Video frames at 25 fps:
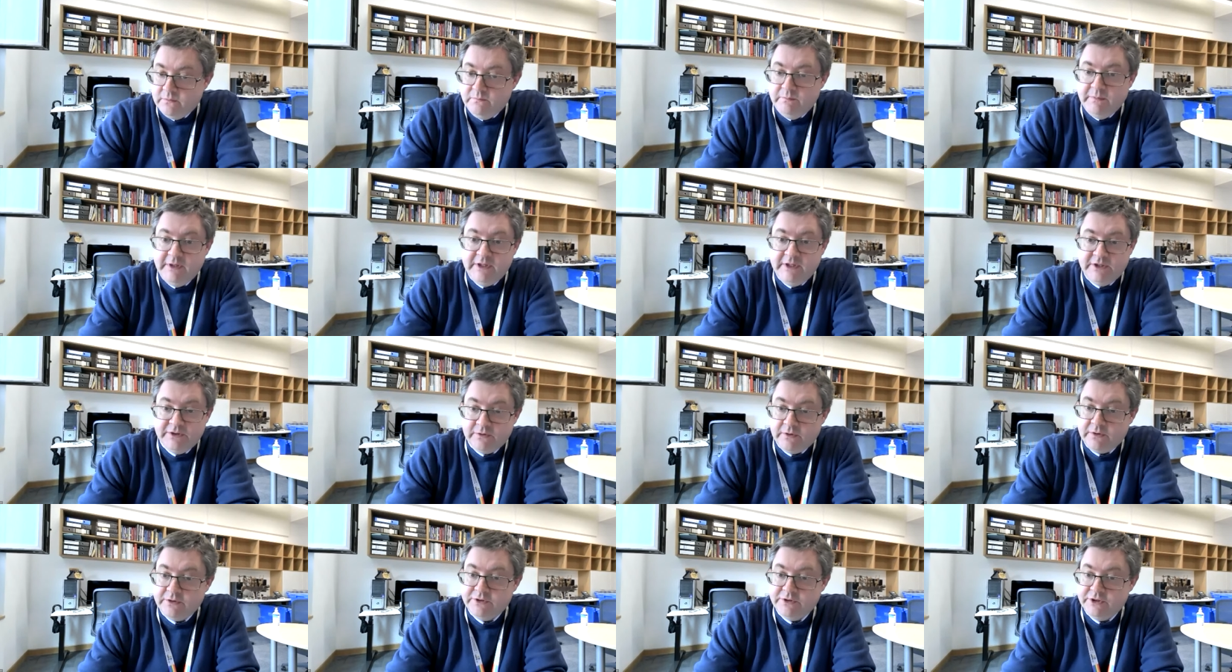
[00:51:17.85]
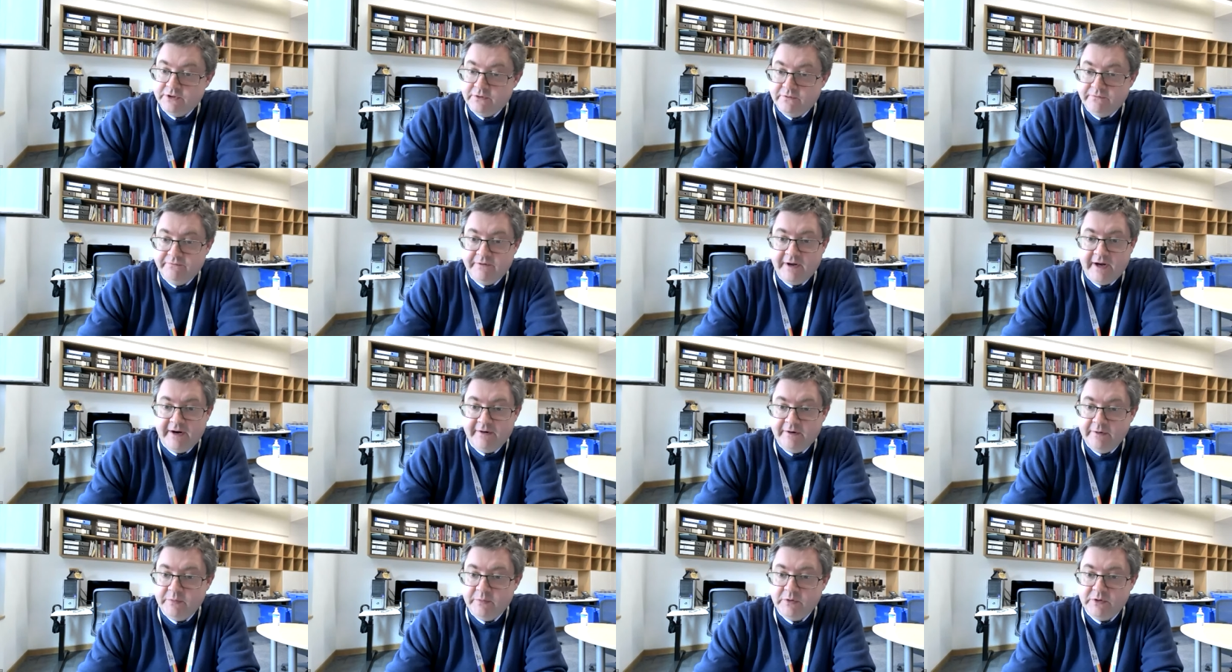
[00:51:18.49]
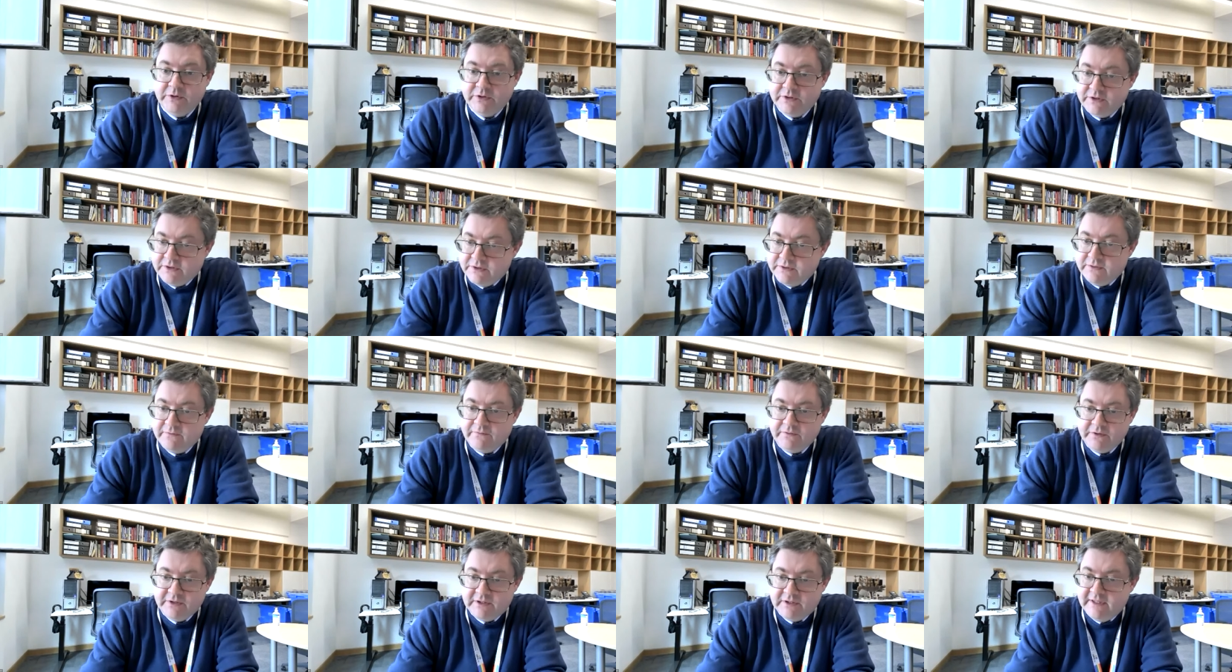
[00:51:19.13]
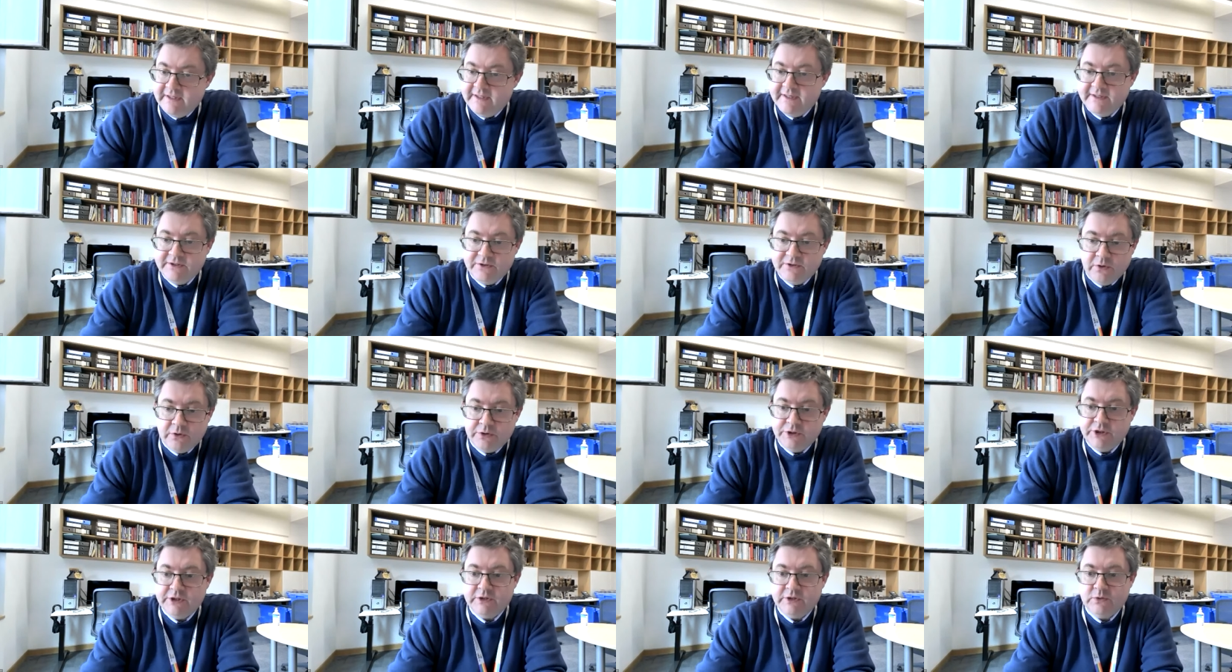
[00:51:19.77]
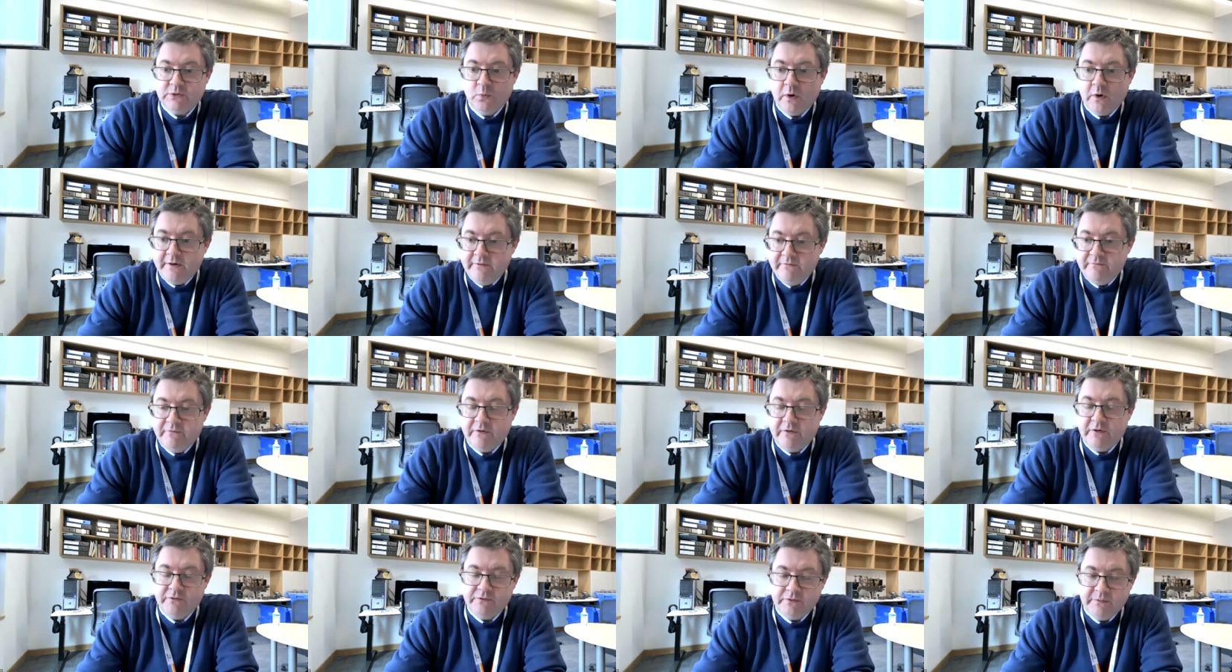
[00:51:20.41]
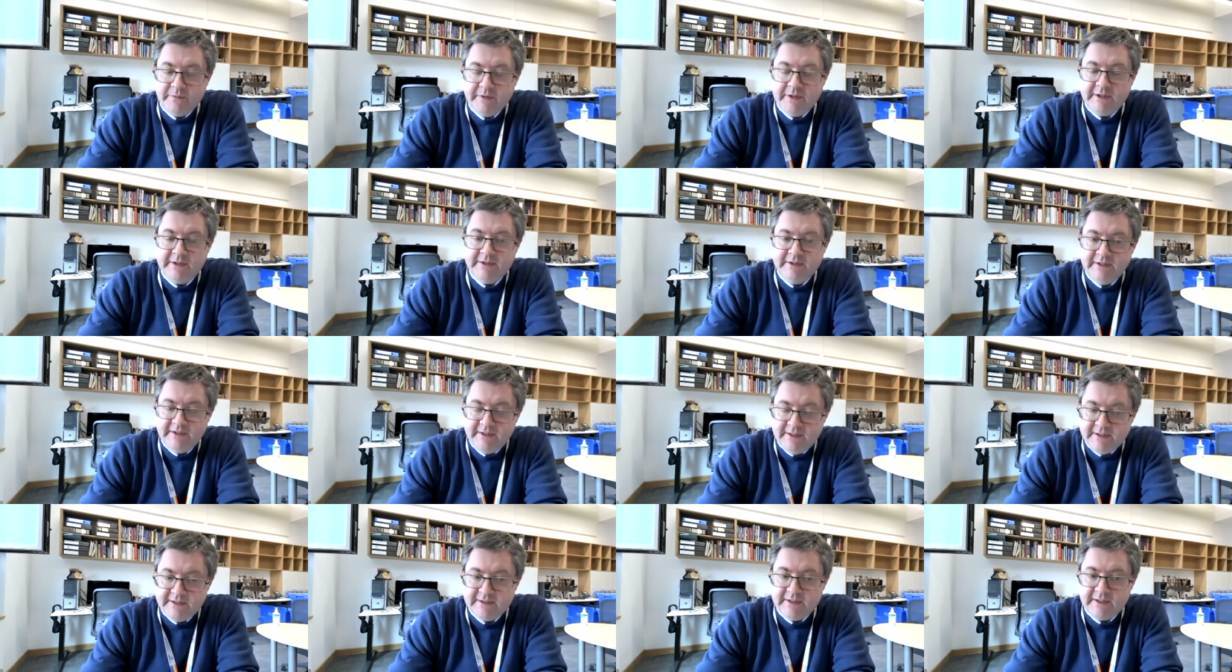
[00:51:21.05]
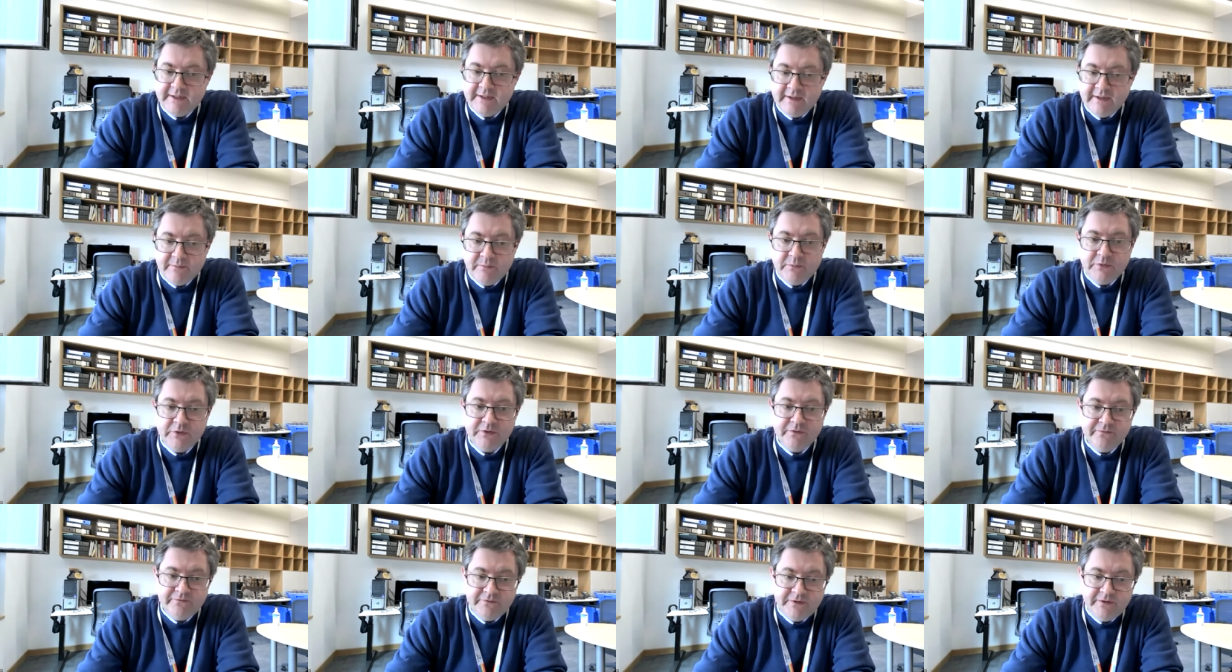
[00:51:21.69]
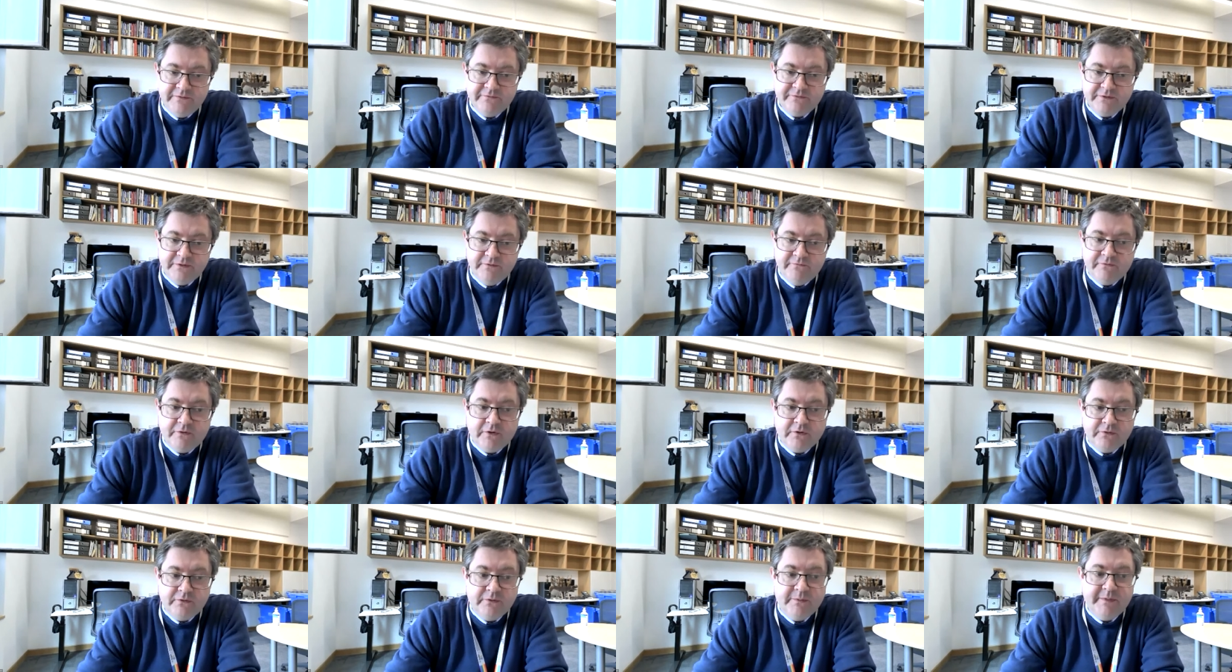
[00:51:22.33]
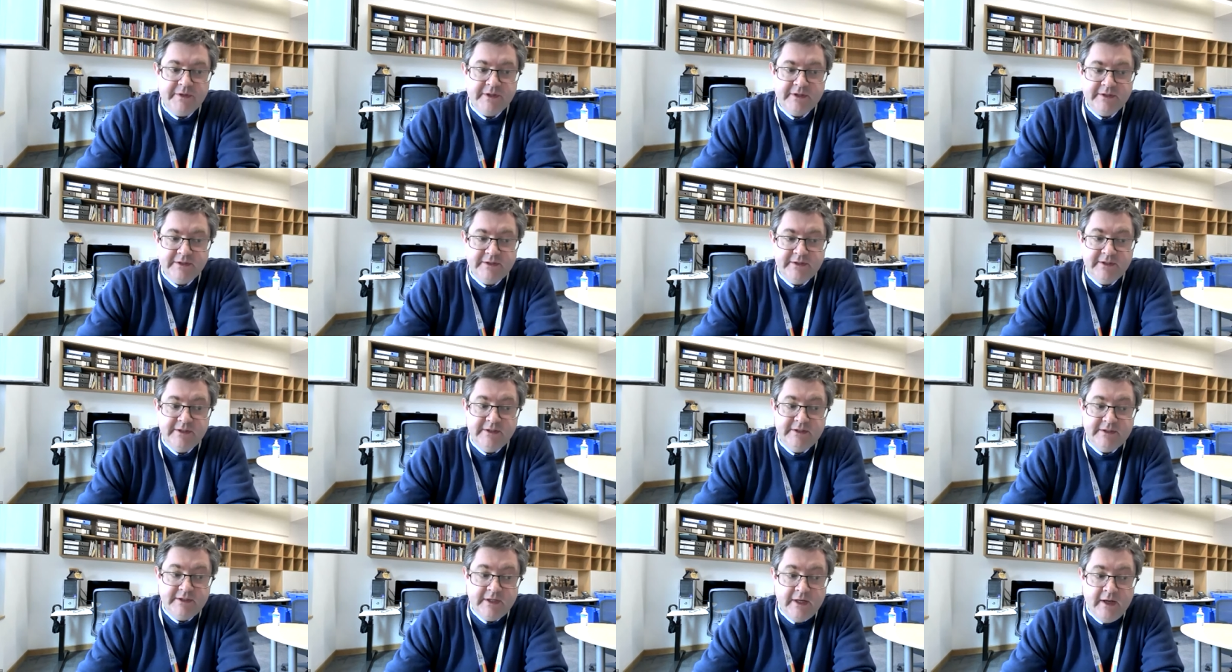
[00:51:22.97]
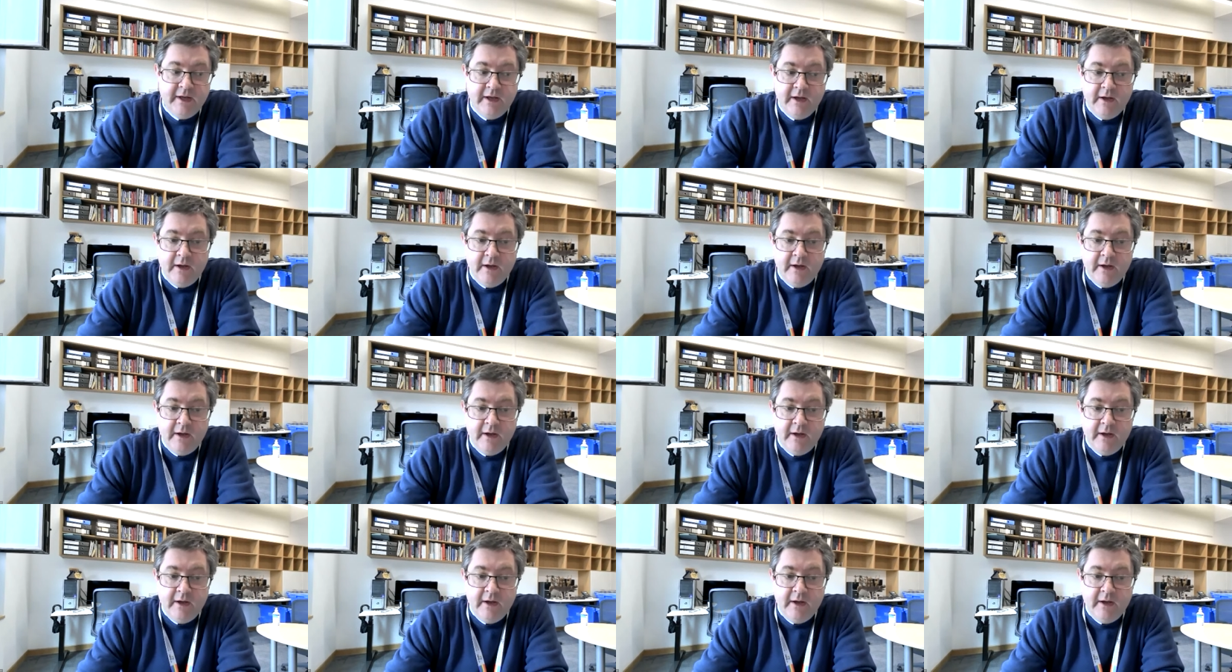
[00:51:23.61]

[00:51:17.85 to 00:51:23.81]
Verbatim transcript: meteorological variables, because obviously there's not just one vulnerability, there's a number of different vulnerabilities.